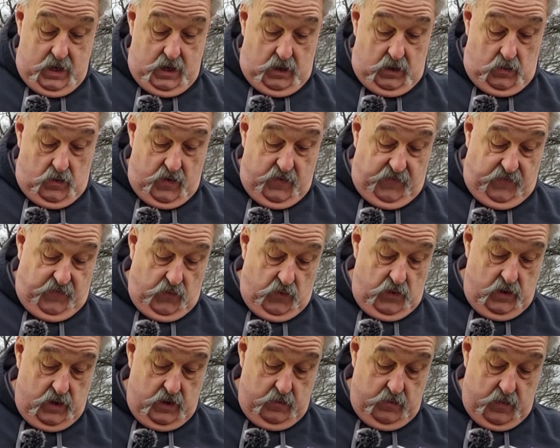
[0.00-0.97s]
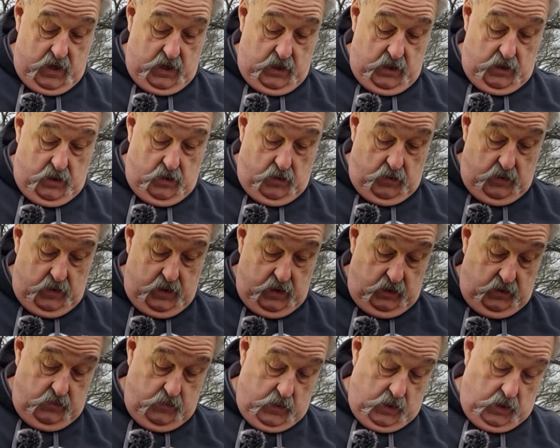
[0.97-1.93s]
I don't know why Ford didn't make the darn
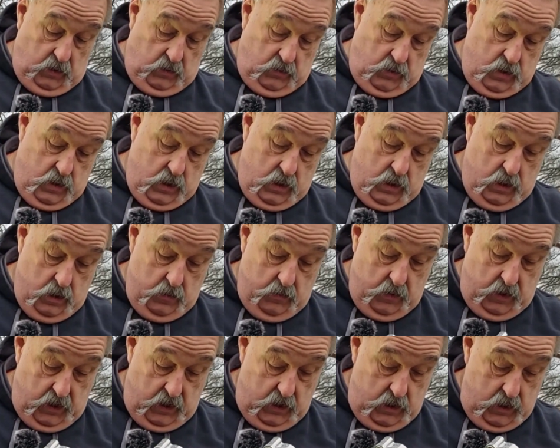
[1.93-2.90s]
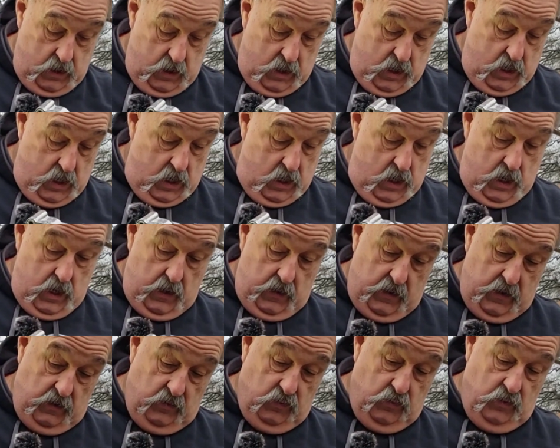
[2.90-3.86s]
things metal, but
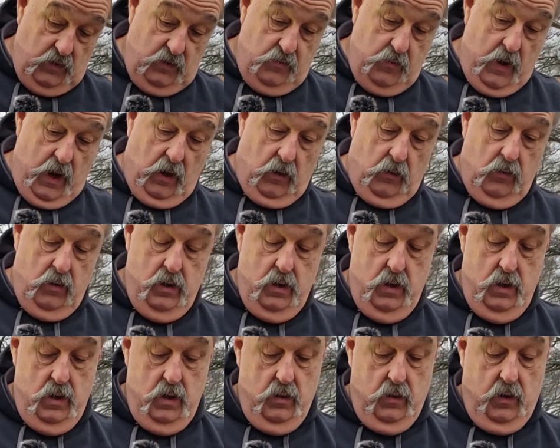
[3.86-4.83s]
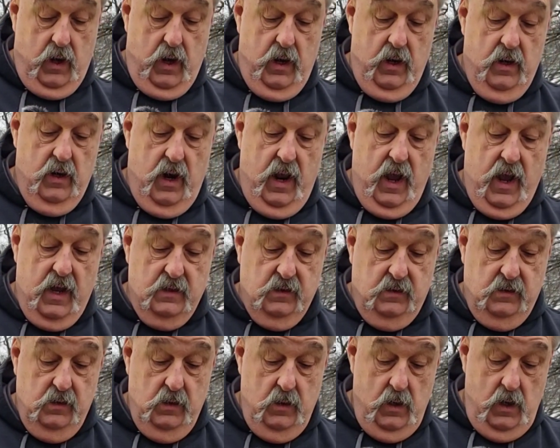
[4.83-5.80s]
this one is metal. Okay, and it
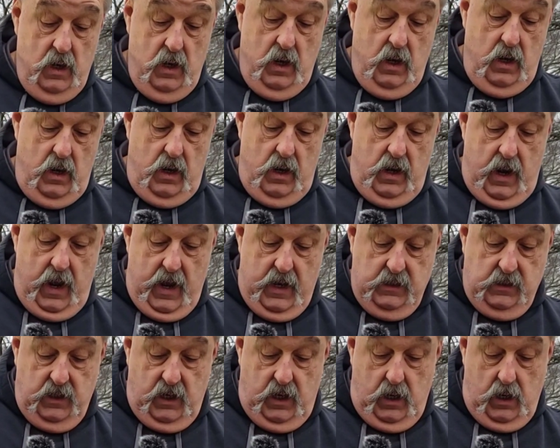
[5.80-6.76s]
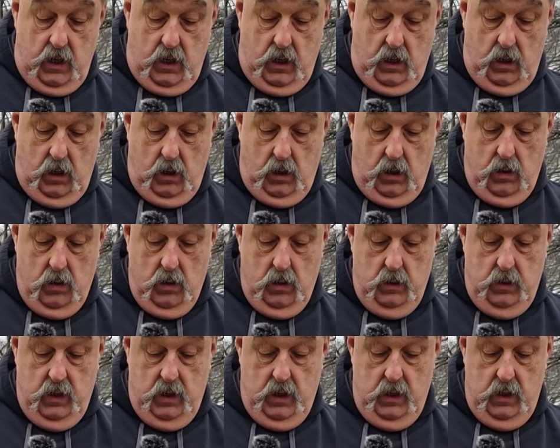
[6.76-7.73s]
has it has a uh,
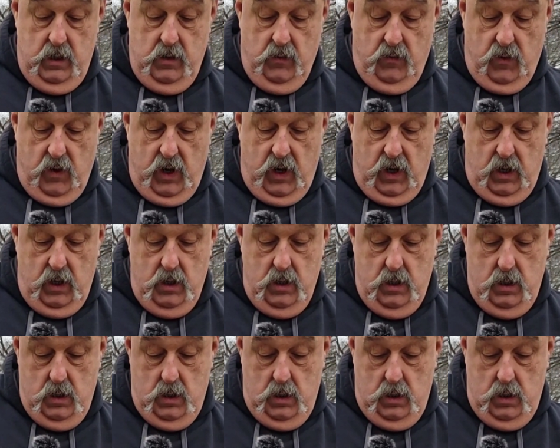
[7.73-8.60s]
the the ring